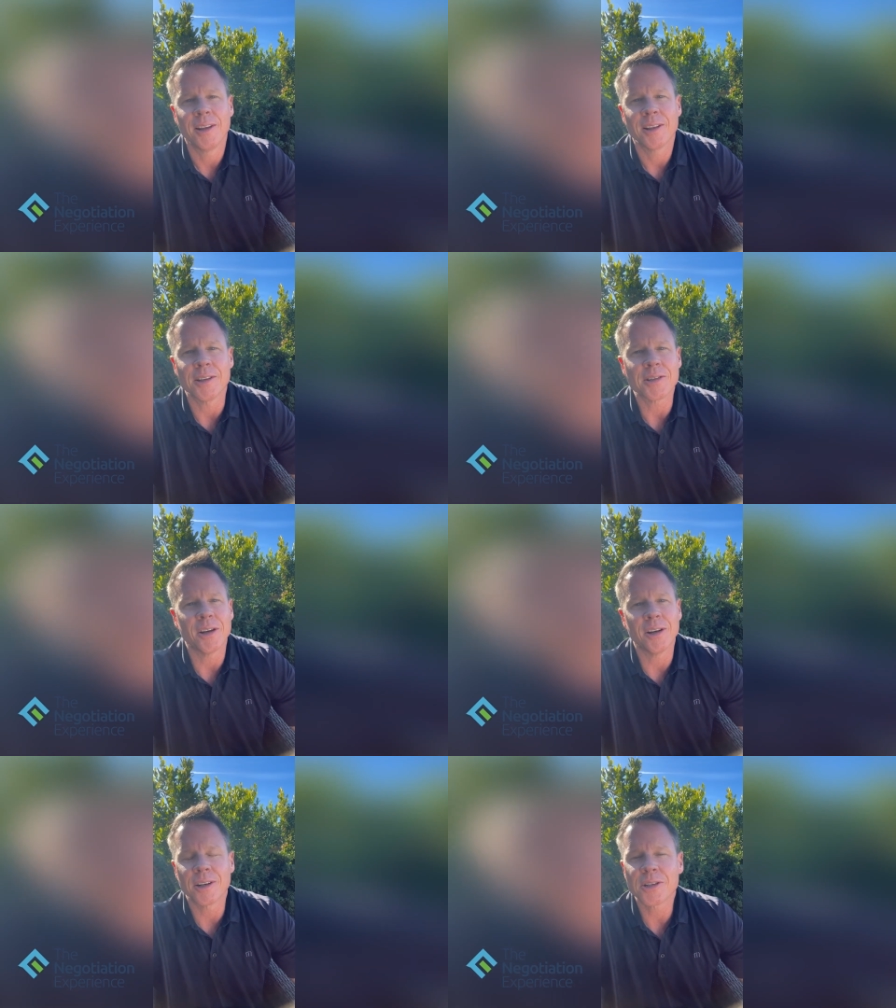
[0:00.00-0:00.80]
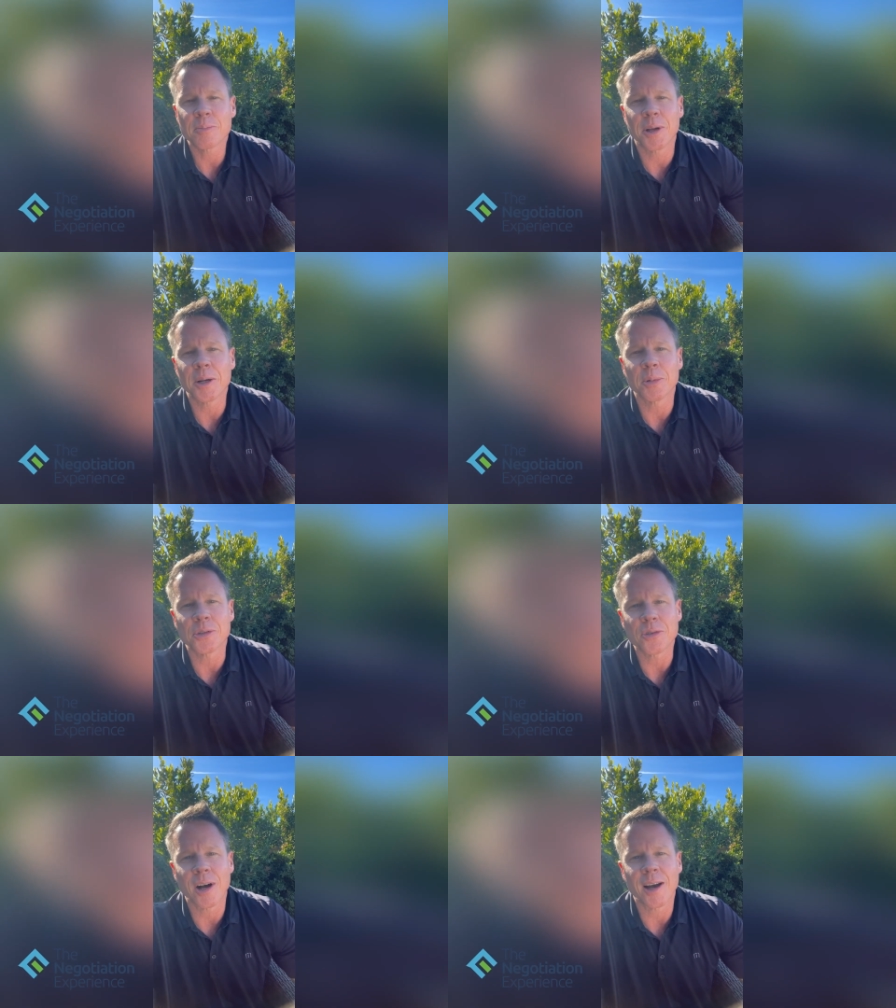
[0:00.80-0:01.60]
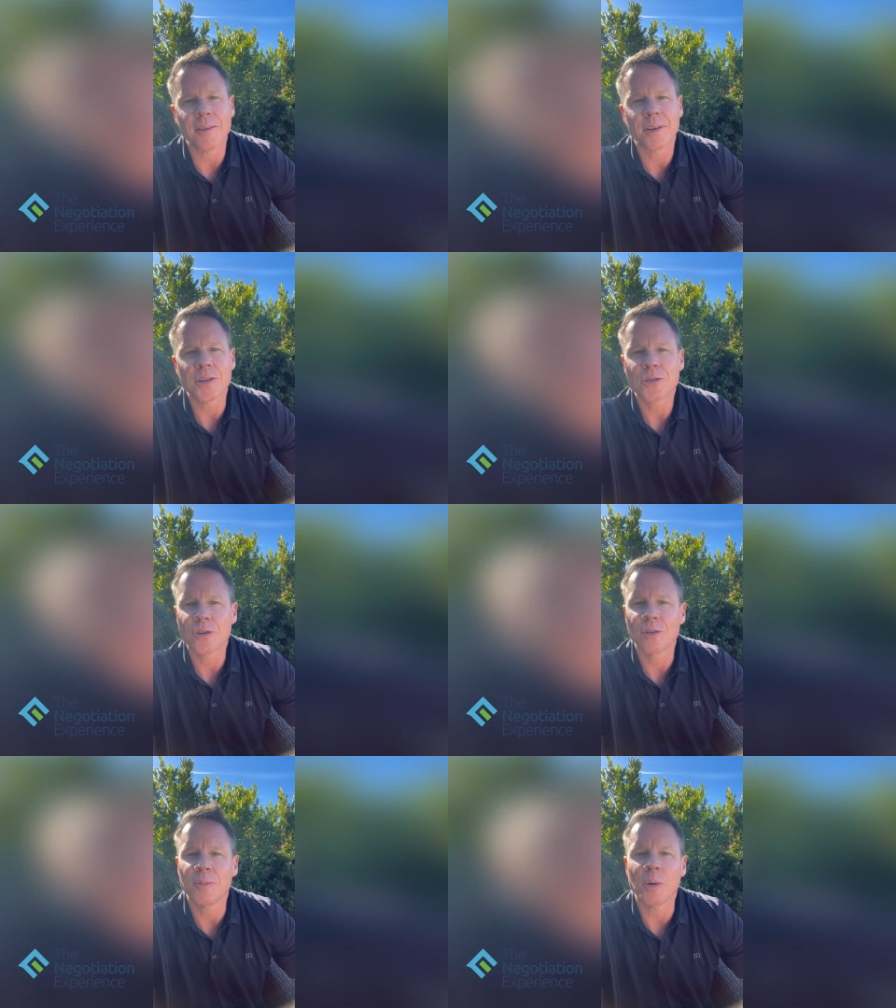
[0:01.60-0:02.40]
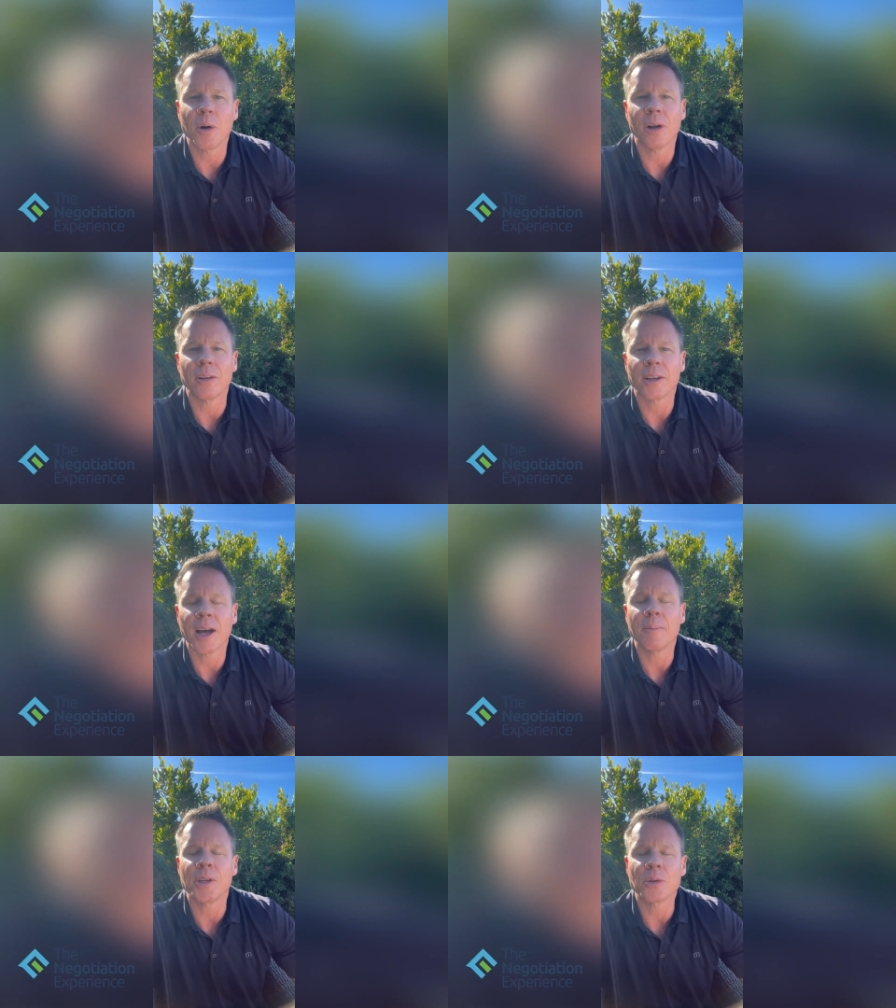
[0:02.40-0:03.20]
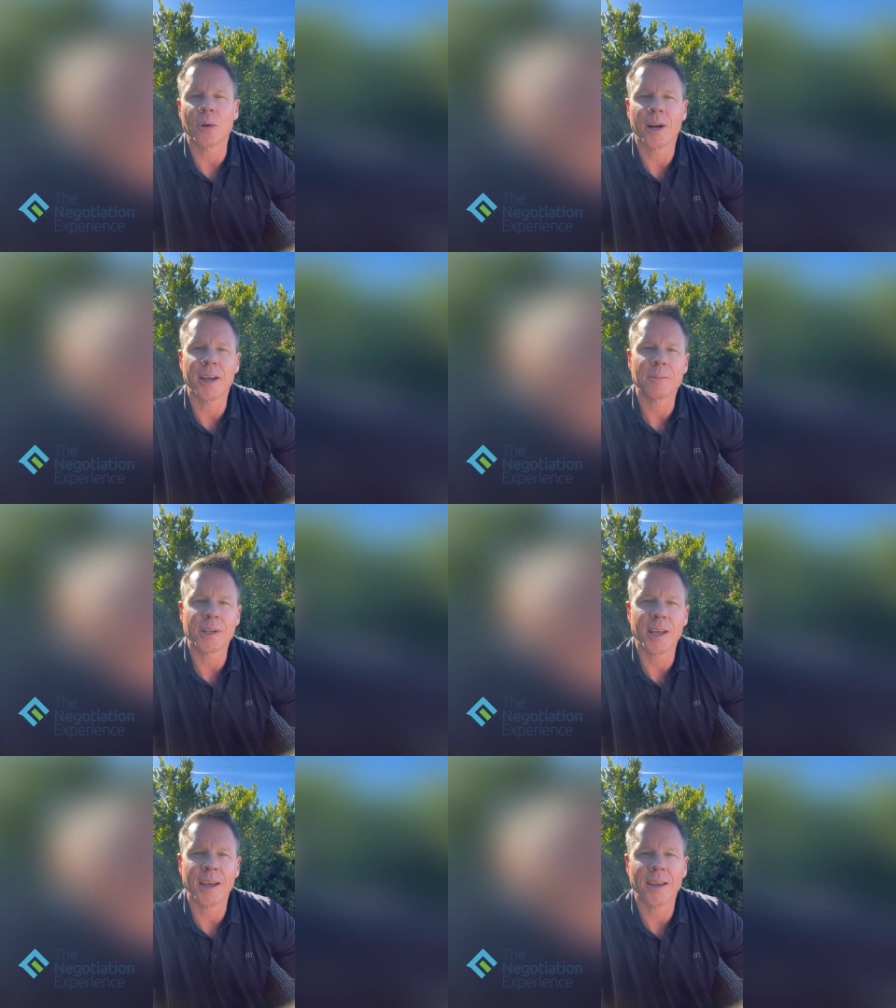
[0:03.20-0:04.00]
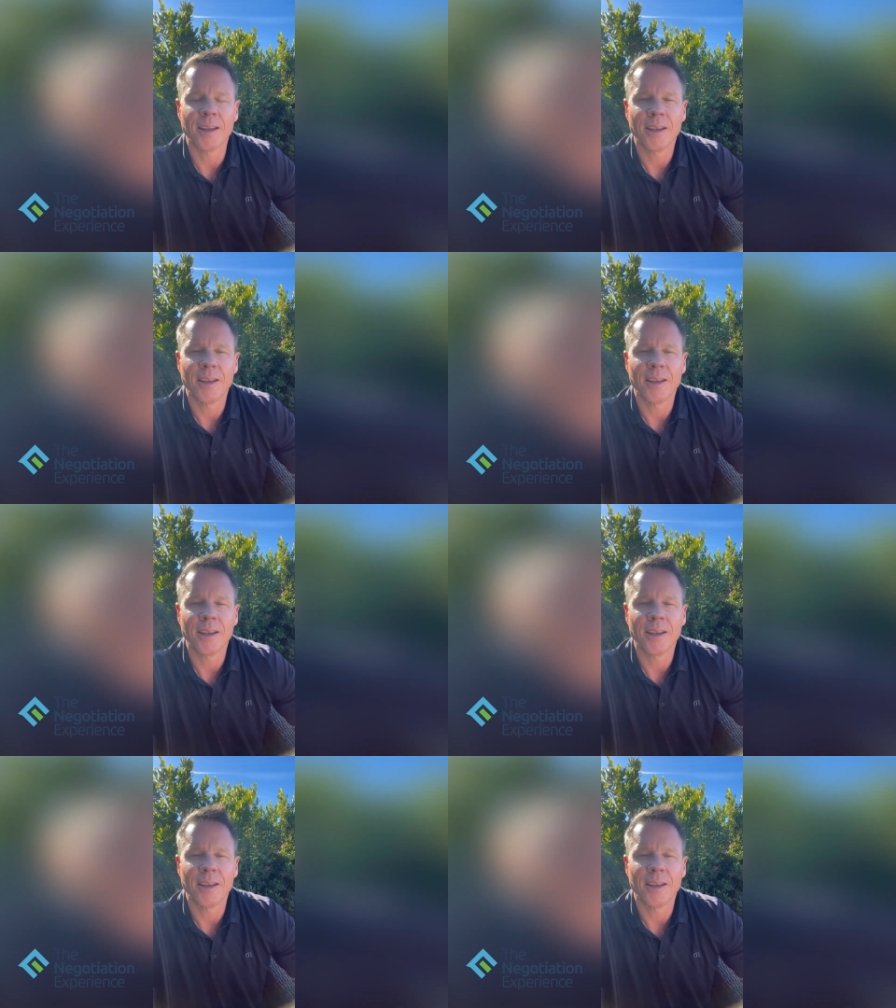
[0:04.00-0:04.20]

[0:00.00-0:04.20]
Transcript: This unexplainable drive has served me well and got me to where I am today.